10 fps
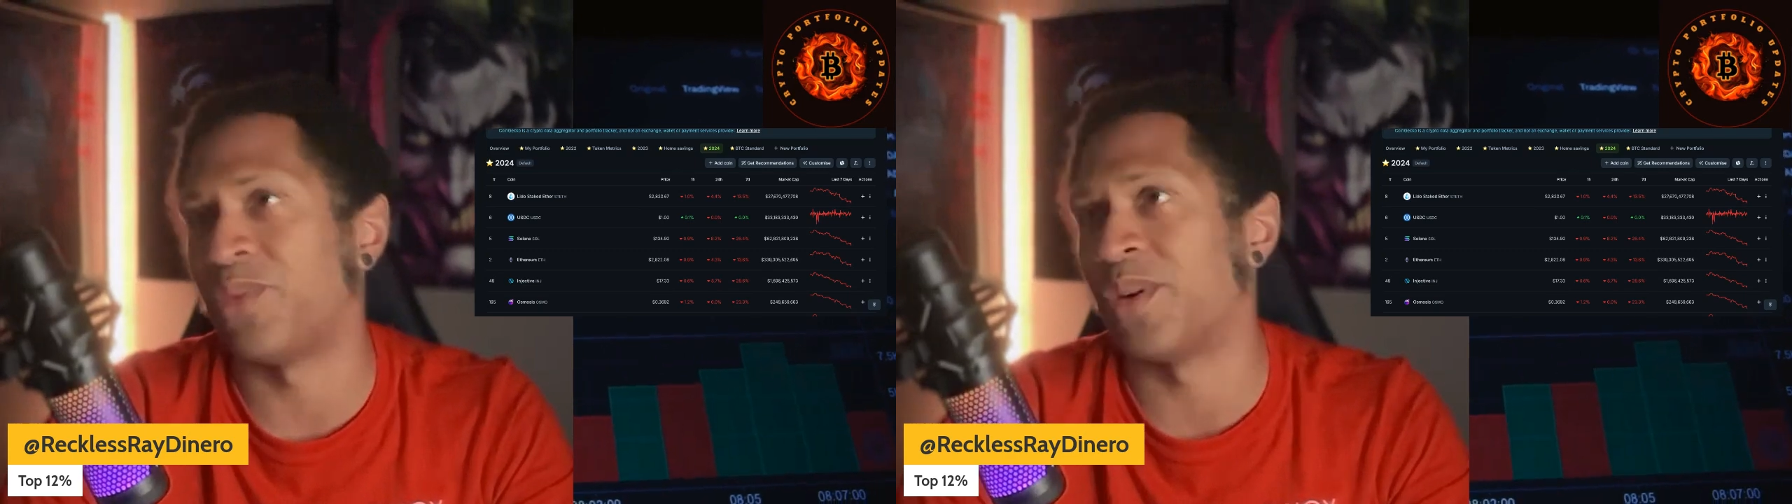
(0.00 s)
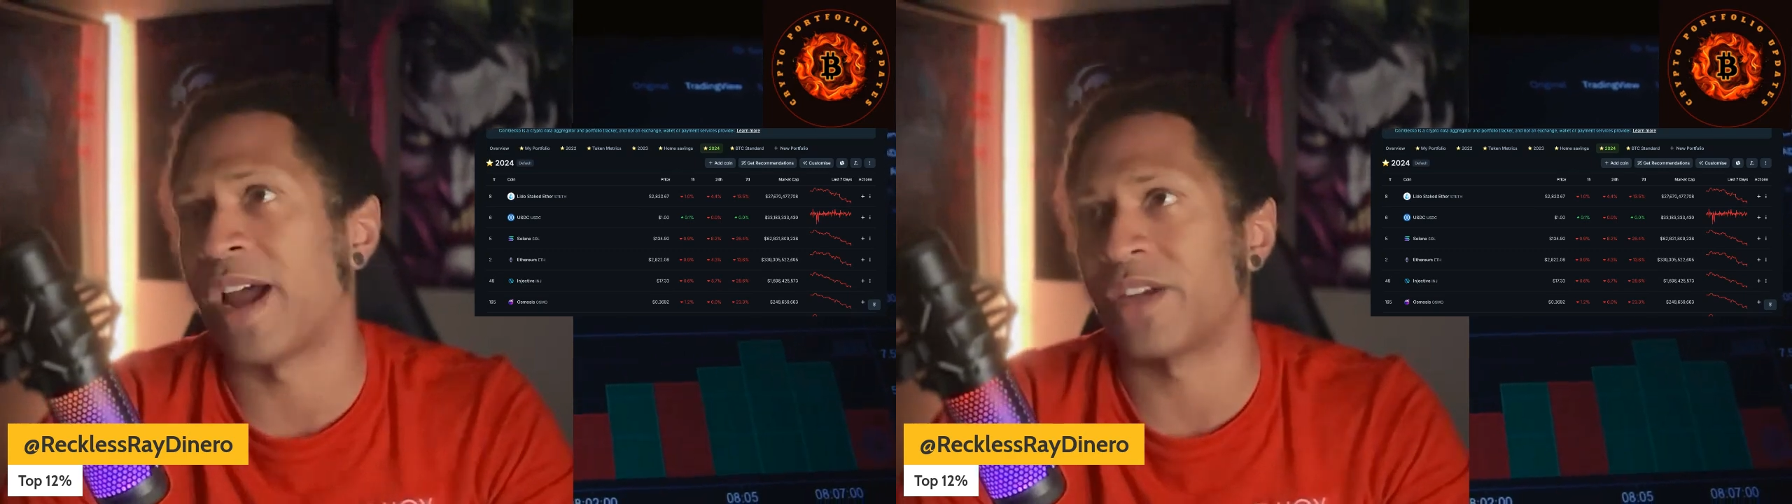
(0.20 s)

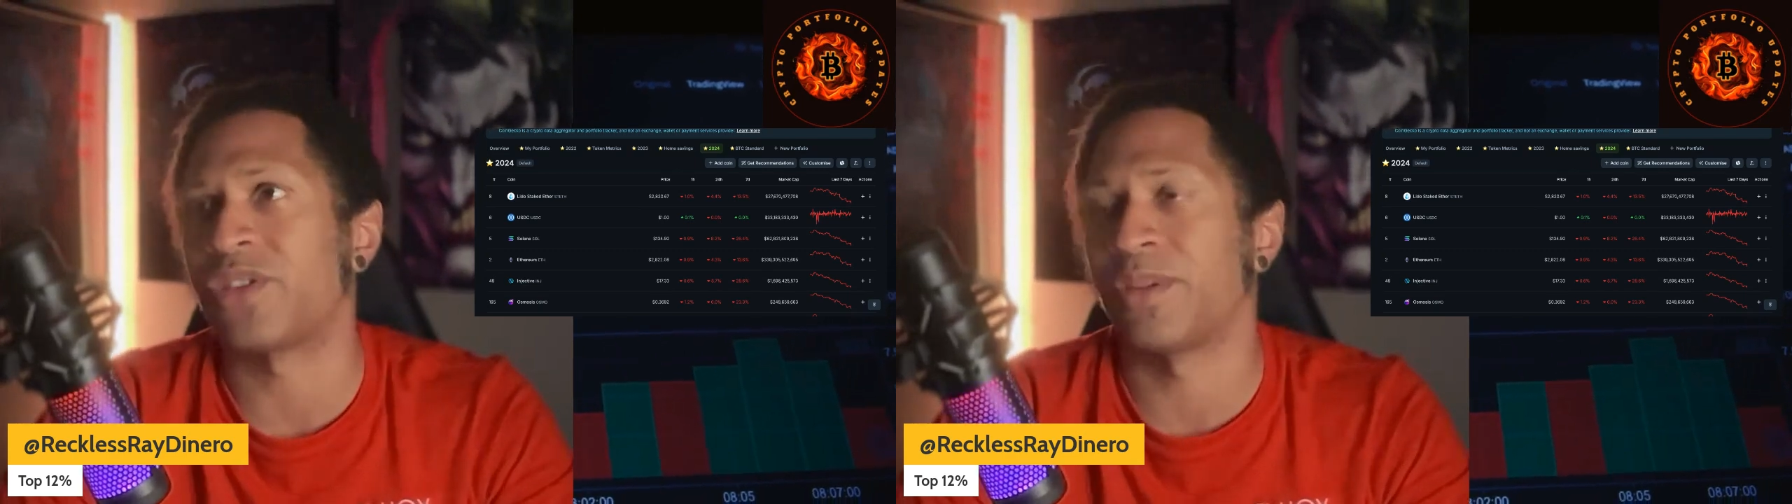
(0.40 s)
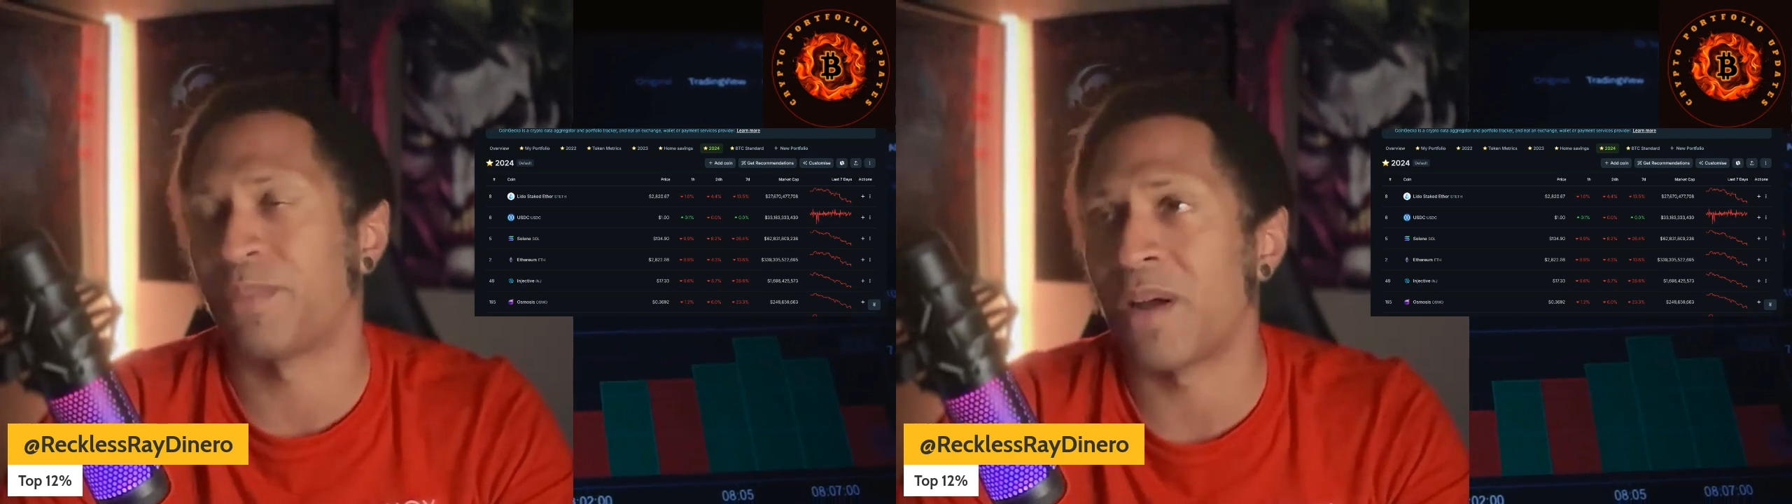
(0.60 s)
we're
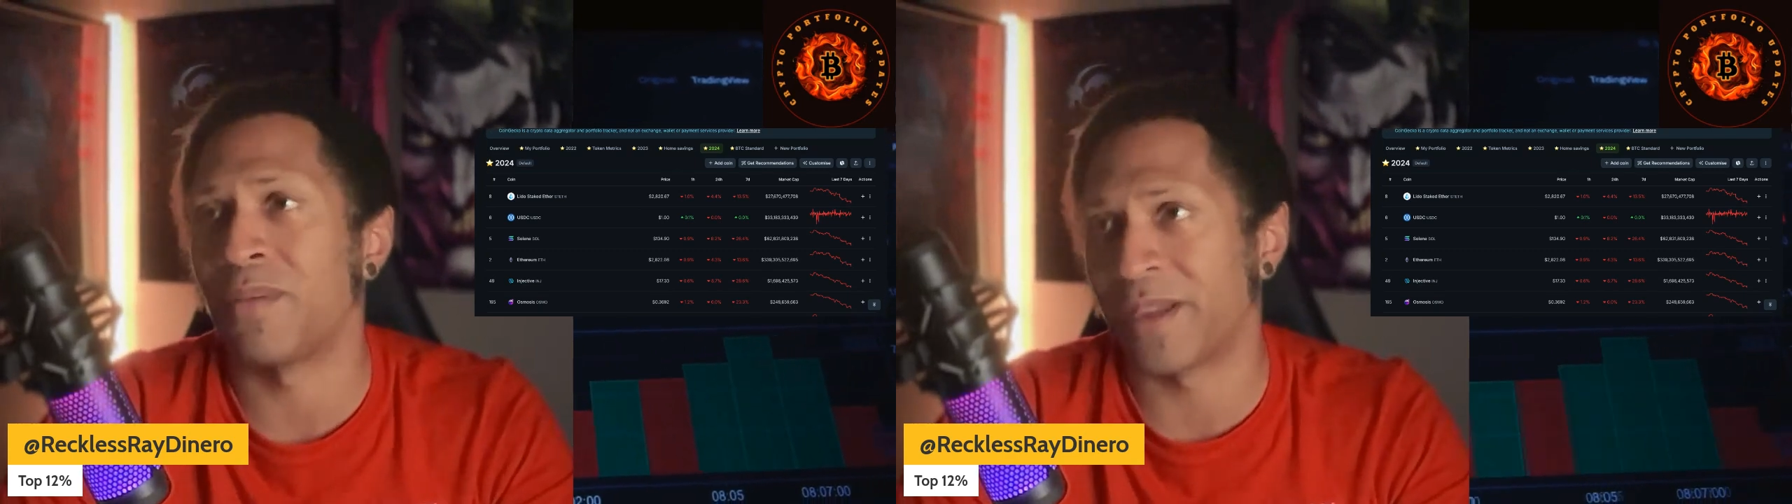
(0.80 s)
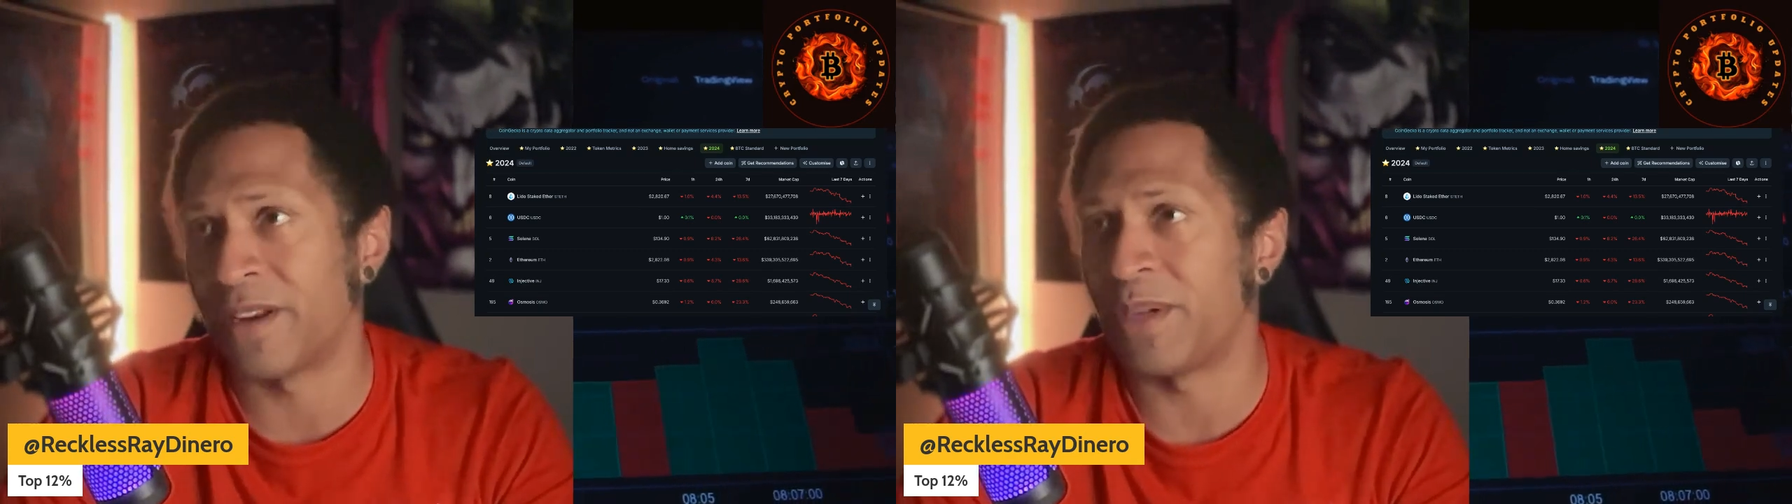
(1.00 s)
actually
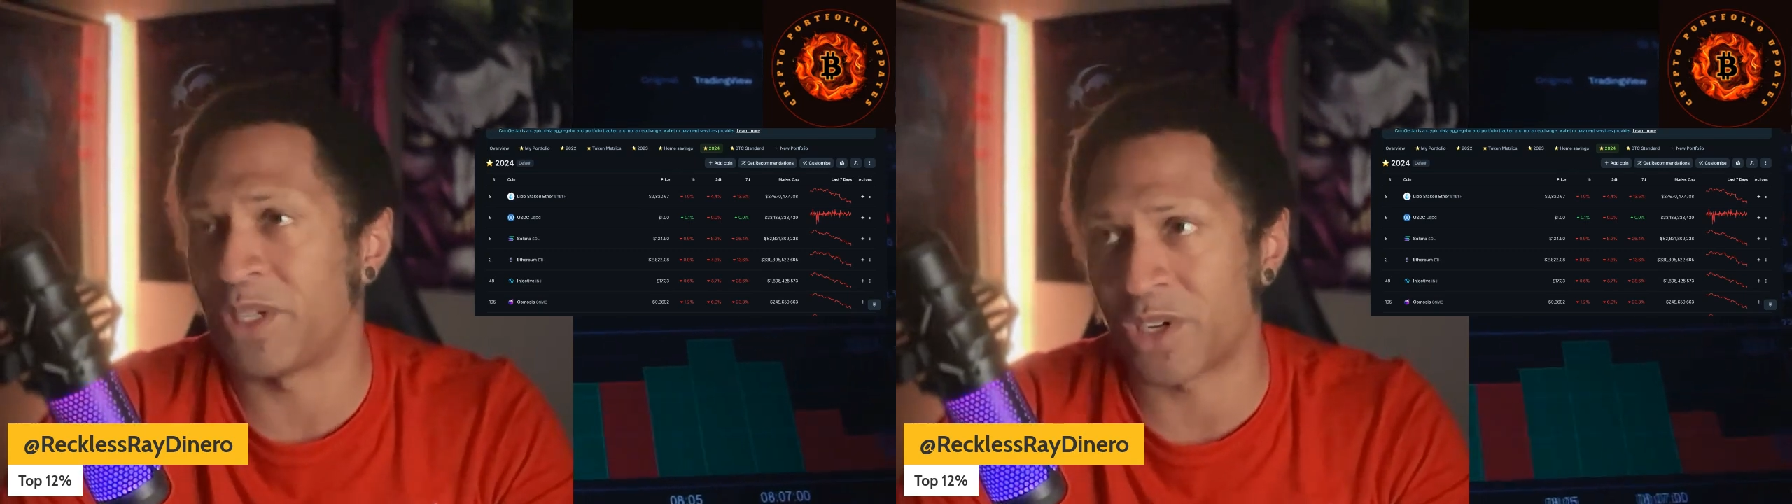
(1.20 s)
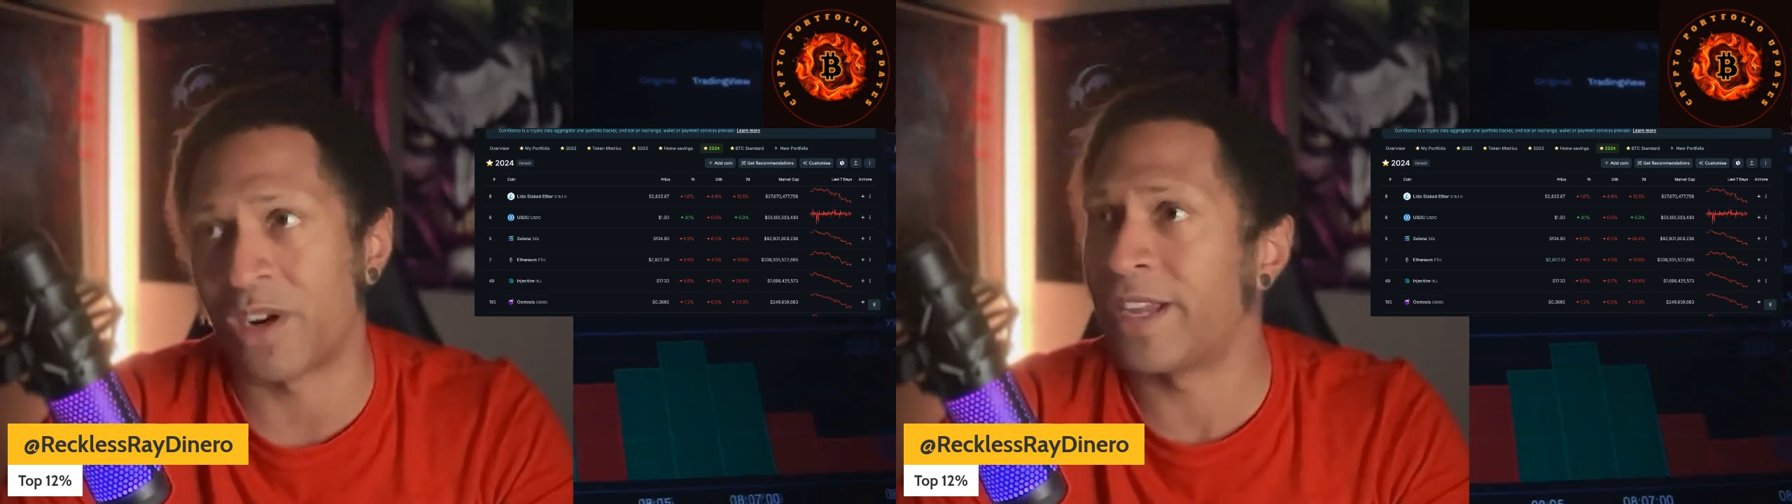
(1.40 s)
probably going to be
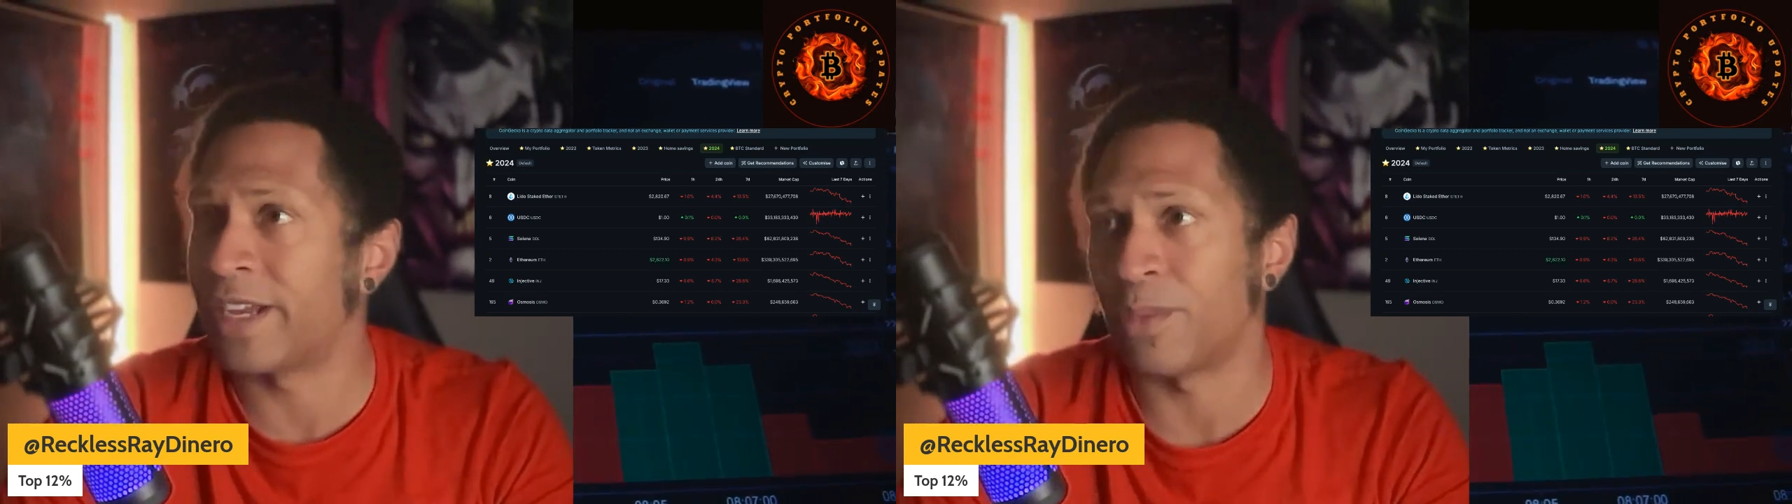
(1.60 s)
starting a